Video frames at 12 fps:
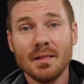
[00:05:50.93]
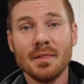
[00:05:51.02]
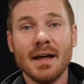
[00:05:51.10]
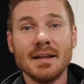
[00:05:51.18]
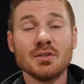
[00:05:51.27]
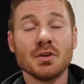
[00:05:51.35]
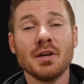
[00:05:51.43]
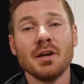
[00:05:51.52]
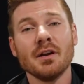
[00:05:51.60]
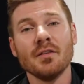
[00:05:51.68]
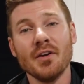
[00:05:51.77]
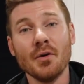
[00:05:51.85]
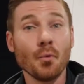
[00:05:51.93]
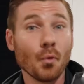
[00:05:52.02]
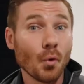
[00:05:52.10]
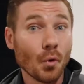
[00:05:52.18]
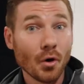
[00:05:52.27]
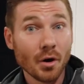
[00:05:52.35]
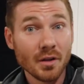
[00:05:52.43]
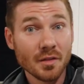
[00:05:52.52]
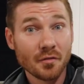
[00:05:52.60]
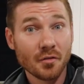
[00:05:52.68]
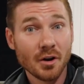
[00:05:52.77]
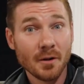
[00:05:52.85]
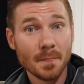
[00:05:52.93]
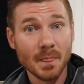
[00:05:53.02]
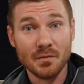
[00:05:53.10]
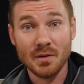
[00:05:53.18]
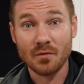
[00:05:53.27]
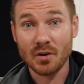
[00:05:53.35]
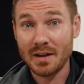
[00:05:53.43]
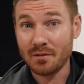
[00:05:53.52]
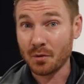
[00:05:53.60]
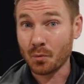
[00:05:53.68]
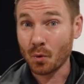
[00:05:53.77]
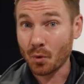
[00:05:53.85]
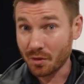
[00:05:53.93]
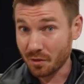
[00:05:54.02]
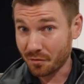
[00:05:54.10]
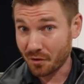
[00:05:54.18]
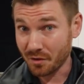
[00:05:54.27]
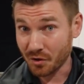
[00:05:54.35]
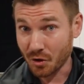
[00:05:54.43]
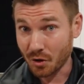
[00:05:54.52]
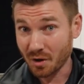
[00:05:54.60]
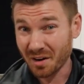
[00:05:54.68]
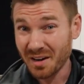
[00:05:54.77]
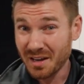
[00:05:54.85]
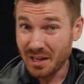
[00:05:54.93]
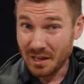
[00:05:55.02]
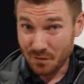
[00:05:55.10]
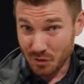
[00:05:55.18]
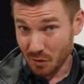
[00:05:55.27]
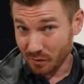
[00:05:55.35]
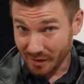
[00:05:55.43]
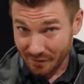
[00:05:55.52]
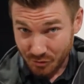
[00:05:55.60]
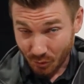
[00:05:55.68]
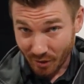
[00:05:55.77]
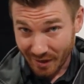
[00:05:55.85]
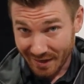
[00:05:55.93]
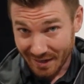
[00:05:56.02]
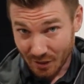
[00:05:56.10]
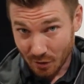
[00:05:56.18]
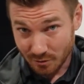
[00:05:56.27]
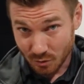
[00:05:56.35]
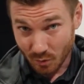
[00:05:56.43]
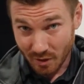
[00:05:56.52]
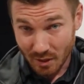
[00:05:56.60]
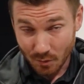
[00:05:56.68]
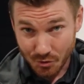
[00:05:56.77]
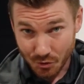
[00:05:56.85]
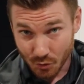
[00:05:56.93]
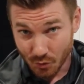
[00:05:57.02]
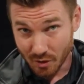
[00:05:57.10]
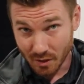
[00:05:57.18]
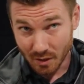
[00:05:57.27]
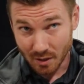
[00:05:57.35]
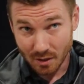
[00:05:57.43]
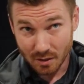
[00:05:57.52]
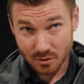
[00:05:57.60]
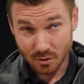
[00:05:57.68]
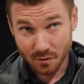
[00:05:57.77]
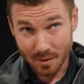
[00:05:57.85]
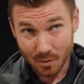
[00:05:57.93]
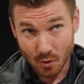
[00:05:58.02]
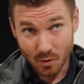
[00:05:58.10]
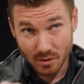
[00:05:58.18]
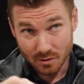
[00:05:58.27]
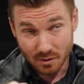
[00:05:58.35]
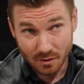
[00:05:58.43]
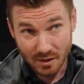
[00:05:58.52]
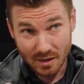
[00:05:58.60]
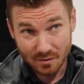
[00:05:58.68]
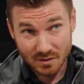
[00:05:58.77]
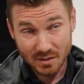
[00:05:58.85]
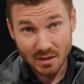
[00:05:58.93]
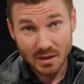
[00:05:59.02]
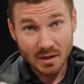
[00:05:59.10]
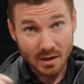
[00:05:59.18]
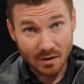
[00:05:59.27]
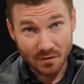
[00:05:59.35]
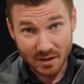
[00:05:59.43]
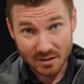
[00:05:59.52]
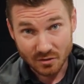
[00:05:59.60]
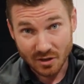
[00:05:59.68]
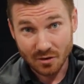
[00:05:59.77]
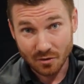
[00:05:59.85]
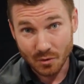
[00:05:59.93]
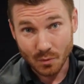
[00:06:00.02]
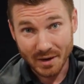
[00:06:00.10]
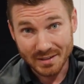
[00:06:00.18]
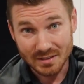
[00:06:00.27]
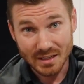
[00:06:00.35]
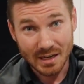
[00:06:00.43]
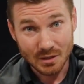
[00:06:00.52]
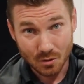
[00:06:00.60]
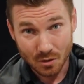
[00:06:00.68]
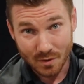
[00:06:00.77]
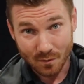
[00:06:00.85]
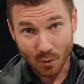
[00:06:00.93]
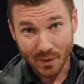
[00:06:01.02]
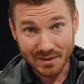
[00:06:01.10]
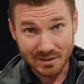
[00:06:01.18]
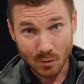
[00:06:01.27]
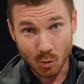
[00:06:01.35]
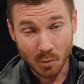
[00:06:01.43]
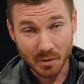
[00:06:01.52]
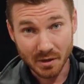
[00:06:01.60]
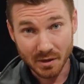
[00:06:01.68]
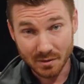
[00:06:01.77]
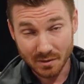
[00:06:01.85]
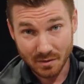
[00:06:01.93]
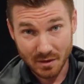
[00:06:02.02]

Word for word: That took care of a roar in the front. If you ever have a roar in the front of the car, if you go left to right and it goes away when you're going, so if I'm going to the left, if it gets louder on the right side, you know you have a right side wheel bearing.